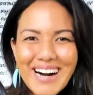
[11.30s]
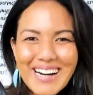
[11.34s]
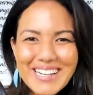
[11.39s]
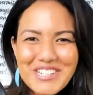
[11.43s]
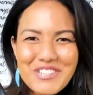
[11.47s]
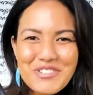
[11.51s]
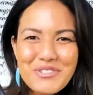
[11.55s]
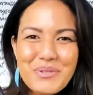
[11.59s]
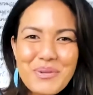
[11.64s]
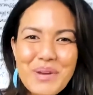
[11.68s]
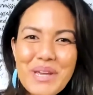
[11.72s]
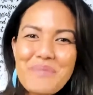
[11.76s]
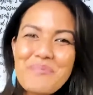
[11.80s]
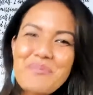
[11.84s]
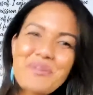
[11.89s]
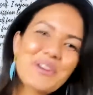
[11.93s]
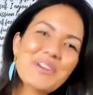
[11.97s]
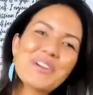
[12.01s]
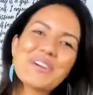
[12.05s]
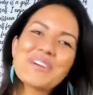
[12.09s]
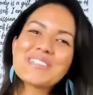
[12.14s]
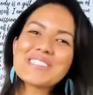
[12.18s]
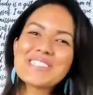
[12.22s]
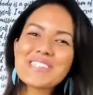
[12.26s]

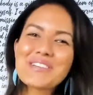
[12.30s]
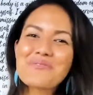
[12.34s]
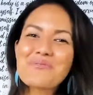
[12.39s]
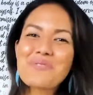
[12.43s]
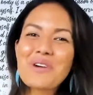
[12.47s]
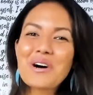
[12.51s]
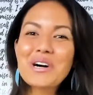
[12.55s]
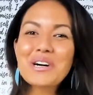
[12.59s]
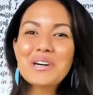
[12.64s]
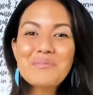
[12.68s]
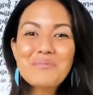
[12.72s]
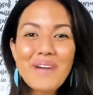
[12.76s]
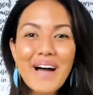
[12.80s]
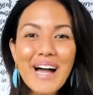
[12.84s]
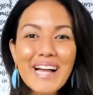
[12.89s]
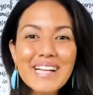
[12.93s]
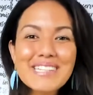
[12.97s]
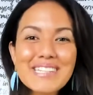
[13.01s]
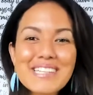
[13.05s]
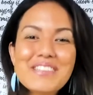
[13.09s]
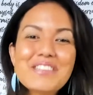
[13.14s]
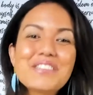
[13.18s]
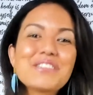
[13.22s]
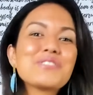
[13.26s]
dreamers, and welcome back
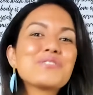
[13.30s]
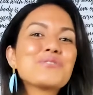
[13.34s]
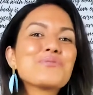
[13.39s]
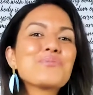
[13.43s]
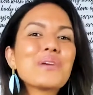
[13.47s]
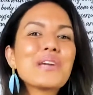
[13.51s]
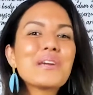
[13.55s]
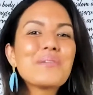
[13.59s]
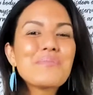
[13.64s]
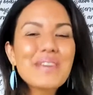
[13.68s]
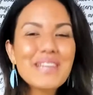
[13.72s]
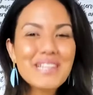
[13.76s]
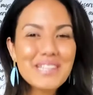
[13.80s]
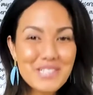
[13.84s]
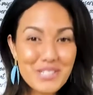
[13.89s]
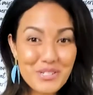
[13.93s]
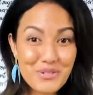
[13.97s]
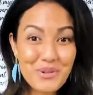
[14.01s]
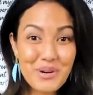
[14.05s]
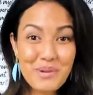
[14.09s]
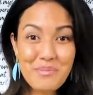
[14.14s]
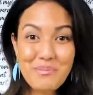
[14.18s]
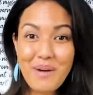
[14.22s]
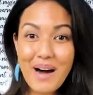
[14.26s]
to the Dream
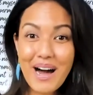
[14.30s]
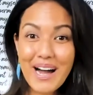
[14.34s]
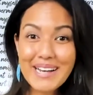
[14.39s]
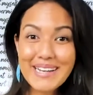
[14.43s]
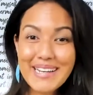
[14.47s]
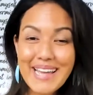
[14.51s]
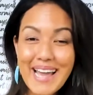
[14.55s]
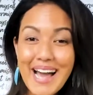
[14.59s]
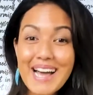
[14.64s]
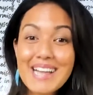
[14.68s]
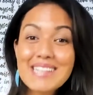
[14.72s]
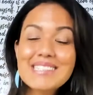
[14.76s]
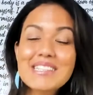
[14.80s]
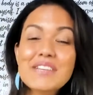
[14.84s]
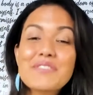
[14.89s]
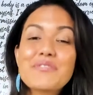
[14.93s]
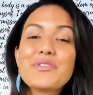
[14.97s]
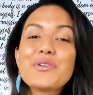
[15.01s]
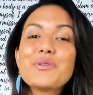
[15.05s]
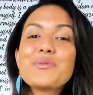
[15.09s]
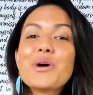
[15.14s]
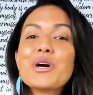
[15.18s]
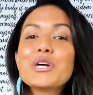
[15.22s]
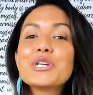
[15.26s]
Into It podcast. If
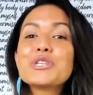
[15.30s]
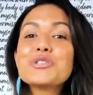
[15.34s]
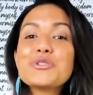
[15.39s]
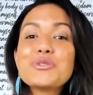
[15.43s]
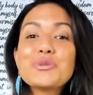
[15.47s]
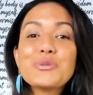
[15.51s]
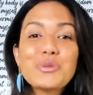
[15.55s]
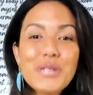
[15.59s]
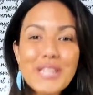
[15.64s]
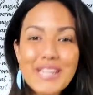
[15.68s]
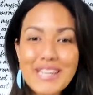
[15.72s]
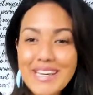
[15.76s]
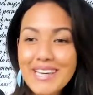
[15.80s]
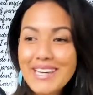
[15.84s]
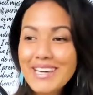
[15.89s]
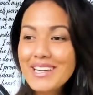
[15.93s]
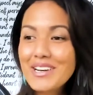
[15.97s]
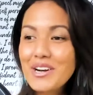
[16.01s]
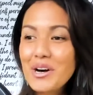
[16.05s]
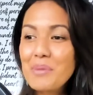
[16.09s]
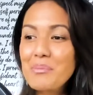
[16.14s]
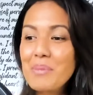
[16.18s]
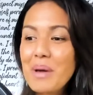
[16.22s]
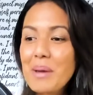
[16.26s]
you are tuning
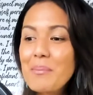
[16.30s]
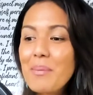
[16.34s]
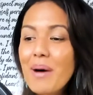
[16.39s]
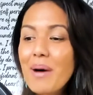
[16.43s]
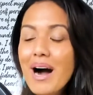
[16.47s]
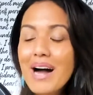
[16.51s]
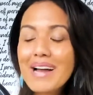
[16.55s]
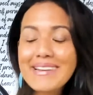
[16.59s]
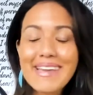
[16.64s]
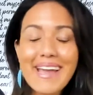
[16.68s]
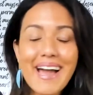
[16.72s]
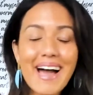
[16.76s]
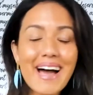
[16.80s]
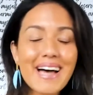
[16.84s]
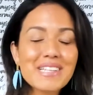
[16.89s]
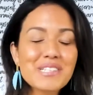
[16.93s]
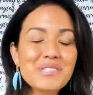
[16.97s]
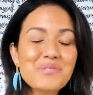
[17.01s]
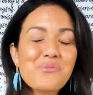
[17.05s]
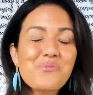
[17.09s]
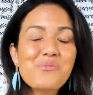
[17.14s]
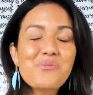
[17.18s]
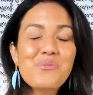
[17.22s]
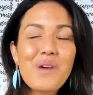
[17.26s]
in on my
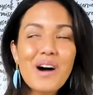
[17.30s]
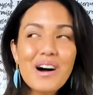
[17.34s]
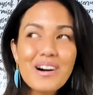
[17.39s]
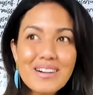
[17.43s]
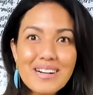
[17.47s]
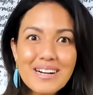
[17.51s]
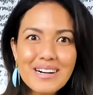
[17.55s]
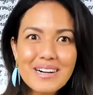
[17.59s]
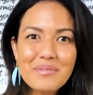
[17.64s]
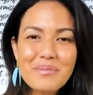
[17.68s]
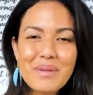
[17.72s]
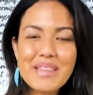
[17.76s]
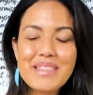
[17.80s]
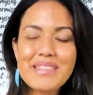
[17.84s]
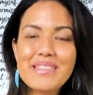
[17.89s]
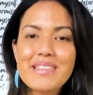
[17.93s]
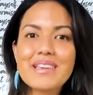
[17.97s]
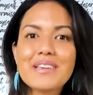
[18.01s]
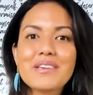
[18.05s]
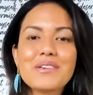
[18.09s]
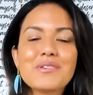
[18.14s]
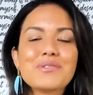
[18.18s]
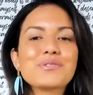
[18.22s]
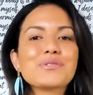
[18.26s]
podcast, welcome and
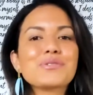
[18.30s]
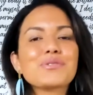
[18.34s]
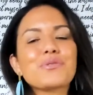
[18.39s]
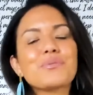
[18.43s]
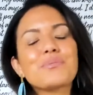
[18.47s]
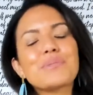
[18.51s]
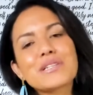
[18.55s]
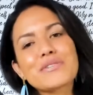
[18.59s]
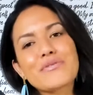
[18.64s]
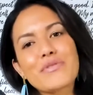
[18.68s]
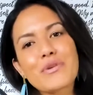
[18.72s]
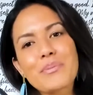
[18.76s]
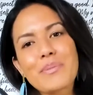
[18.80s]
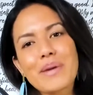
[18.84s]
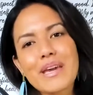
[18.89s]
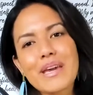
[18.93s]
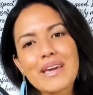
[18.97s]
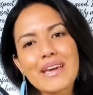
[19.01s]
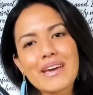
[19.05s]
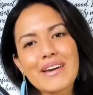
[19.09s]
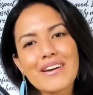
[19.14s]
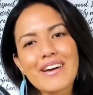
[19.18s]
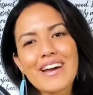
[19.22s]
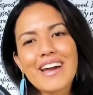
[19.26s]
thank you so much for
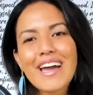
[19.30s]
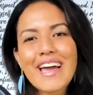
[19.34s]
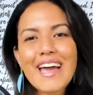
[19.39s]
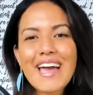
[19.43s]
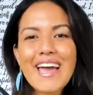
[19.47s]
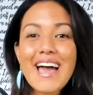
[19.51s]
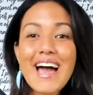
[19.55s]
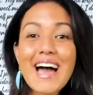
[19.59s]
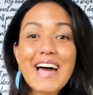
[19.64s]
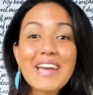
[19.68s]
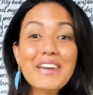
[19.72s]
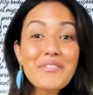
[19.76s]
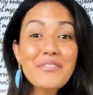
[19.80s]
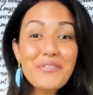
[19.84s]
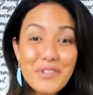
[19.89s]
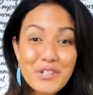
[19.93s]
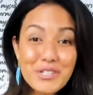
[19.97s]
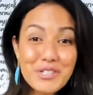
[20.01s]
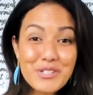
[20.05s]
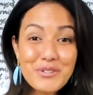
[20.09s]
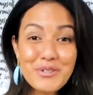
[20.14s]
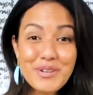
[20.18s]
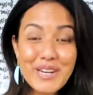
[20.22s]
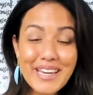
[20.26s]
being here. And if you're
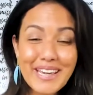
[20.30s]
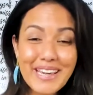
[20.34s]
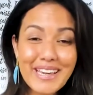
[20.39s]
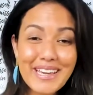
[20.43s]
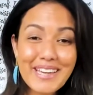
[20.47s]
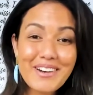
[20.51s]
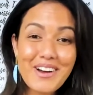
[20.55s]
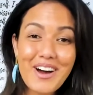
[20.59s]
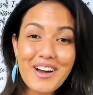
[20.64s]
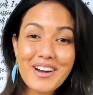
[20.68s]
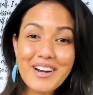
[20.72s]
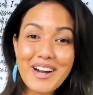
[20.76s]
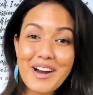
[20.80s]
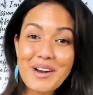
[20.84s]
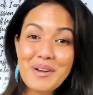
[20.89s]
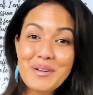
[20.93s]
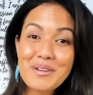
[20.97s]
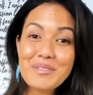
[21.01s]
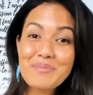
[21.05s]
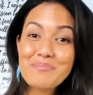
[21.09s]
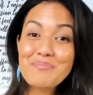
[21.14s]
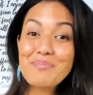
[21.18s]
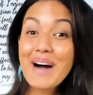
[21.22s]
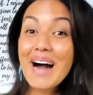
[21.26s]
tuning in on
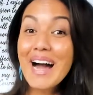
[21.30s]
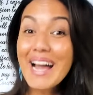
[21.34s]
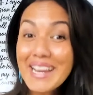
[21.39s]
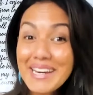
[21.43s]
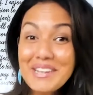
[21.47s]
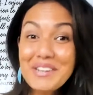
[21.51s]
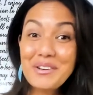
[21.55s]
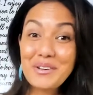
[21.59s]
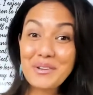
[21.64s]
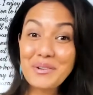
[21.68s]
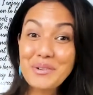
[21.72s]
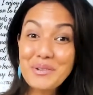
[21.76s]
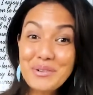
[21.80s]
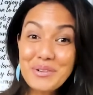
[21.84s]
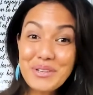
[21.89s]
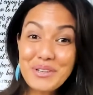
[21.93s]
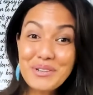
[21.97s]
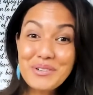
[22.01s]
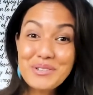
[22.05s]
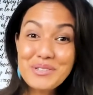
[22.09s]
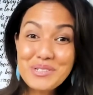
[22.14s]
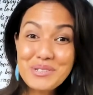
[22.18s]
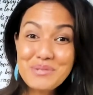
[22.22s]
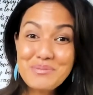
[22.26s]
my new
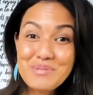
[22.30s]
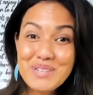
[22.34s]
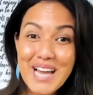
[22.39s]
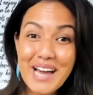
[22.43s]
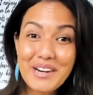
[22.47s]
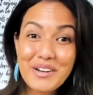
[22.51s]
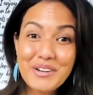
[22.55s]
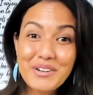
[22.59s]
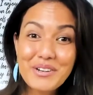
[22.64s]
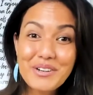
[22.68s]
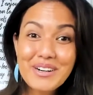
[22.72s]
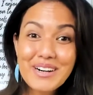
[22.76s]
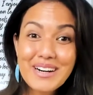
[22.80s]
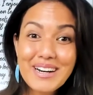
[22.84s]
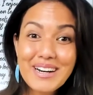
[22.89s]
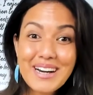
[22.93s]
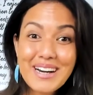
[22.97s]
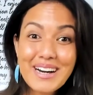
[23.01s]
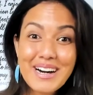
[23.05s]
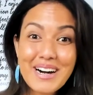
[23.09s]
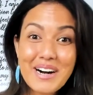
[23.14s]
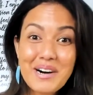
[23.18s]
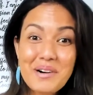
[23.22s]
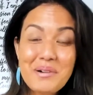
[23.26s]
YouTube channel,
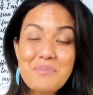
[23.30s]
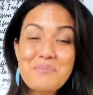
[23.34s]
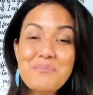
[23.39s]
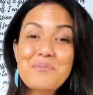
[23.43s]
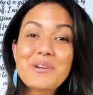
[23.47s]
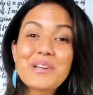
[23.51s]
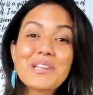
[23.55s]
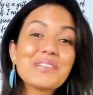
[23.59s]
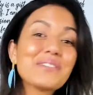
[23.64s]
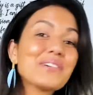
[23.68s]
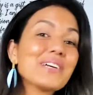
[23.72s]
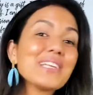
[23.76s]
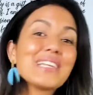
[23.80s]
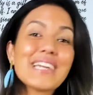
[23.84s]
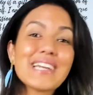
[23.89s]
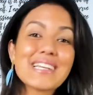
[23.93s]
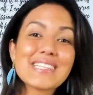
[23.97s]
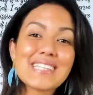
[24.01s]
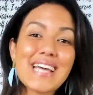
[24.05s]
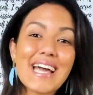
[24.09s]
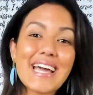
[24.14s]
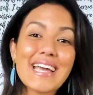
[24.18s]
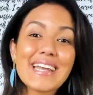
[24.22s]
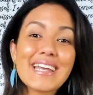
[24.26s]
I'm really
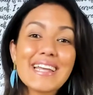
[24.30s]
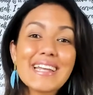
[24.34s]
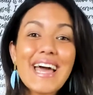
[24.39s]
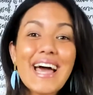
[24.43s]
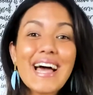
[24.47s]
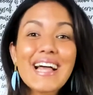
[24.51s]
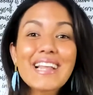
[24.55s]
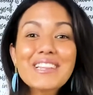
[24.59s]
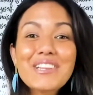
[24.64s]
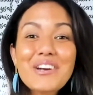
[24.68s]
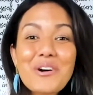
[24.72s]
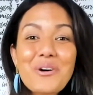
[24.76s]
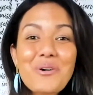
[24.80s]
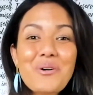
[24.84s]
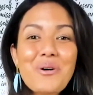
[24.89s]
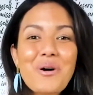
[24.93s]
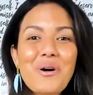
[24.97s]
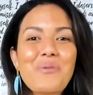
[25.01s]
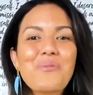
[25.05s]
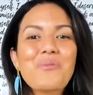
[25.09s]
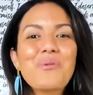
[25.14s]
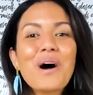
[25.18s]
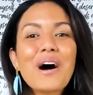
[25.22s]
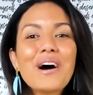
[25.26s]
excited. Hello,
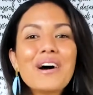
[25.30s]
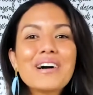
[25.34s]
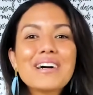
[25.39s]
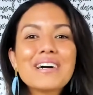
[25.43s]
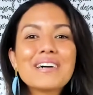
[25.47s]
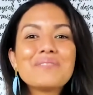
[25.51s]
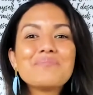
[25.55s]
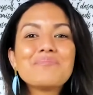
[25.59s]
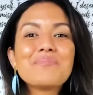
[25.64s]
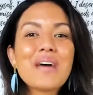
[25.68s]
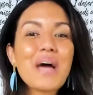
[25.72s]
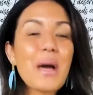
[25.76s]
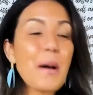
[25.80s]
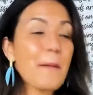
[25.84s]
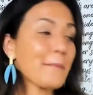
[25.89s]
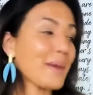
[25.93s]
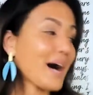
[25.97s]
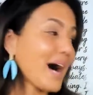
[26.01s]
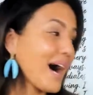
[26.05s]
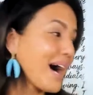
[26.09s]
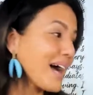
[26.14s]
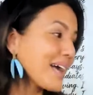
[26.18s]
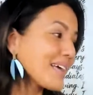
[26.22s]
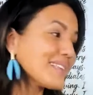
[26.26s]
welcome
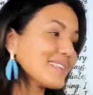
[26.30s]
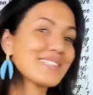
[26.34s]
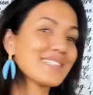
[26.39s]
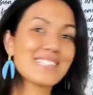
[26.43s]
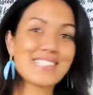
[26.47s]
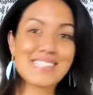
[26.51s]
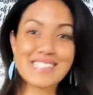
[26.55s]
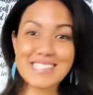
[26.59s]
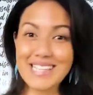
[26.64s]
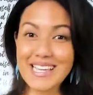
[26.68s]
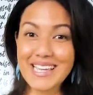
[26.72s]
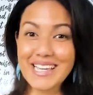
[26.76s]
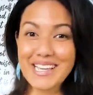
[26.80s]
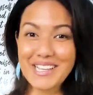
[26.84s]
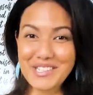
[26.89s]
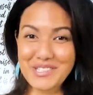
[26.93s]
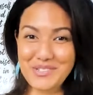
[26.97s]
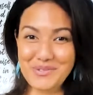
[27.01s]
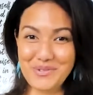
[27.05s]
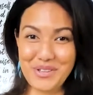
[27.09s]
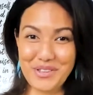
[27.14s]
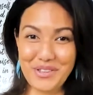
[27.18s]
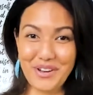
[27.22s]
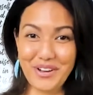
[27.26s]
behind the scenes
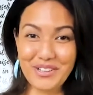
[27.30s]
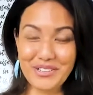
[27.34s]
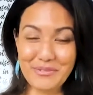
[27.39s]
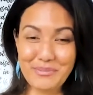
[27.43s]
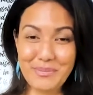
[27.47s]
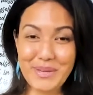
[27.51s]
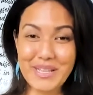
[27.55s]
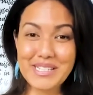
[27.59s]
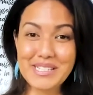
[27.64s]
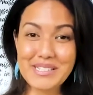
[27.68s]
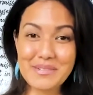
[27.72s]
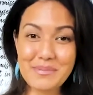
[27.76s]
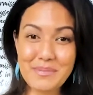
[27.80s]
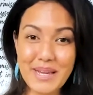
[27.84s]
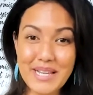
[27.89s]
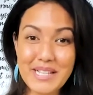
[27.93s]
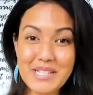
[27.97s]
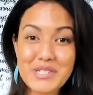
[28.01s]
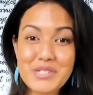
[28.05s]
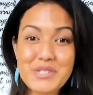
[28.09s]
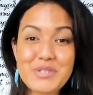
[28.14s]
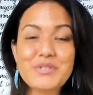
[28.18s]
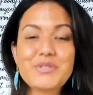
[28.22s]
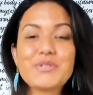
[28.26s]
with all of me to my
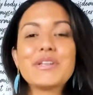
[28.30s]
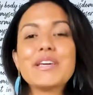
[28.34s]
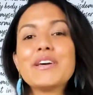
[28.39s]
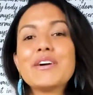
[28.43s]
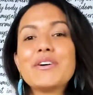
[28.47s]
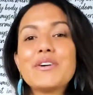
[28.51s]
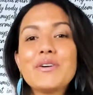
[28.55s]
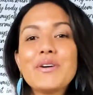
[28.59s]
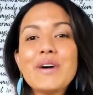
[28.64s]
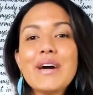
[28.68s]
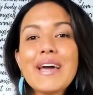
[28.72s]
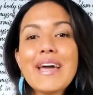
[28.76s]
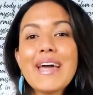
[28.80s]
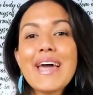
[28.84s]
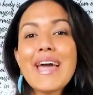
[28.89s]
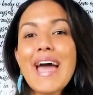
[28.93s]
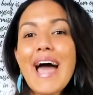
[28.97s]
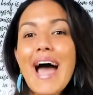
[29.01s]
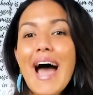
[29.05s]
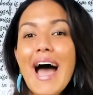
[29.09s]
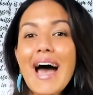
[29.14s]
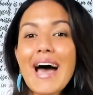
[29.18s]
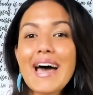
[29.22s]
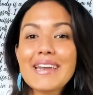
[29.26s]
studio.
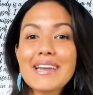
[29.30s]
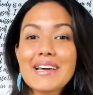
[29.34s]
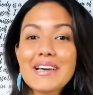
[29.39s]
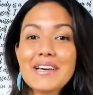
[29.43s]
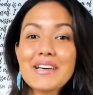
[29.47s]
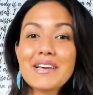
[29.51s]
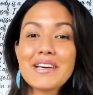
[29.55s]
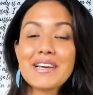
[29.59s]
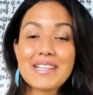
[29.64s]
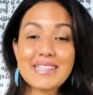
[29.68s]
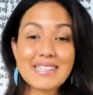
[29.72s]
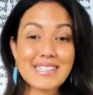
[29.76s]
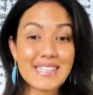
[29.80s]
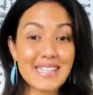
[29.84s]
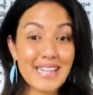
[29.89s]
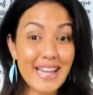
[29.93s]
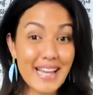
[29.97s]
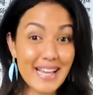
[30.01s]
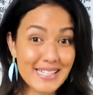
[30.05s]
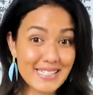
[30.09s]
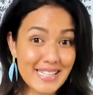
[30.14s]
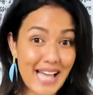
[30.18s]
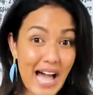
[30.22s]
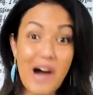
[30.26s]
And
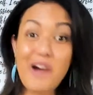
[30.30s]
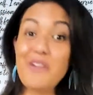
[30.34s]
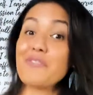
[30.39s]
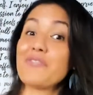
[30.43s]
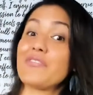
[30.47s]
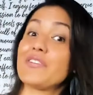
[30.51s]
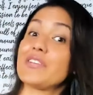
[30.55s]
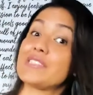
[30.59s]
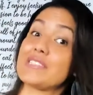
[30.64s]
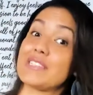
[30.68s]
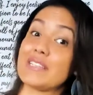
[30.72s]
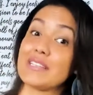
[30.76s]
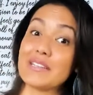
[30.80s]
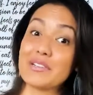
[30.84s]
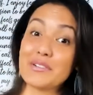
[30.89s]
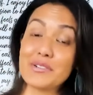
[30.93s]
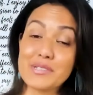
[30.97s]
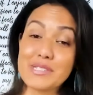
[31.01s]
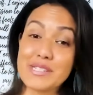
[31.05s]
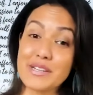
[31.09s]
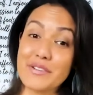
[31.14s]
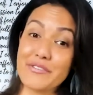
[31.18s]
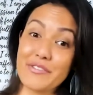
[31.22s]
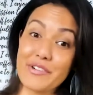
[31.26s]
today's outfit's a little
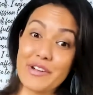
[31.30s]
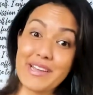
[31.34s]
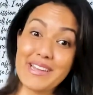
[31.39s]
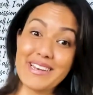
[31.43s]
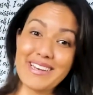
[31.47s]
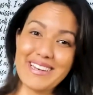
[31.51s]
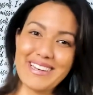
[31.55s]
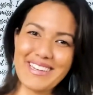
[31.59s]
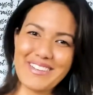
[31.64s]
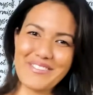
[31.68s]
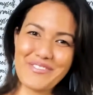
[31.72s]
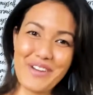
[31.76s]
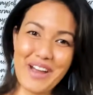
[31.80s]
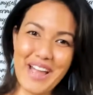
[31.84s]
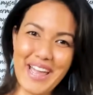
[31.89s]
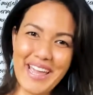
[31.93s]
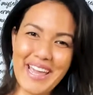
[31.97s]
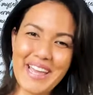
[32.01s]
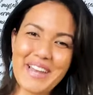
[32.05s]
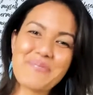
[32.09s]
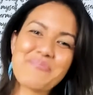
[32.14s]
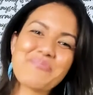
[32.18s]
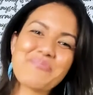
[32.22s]
different, right?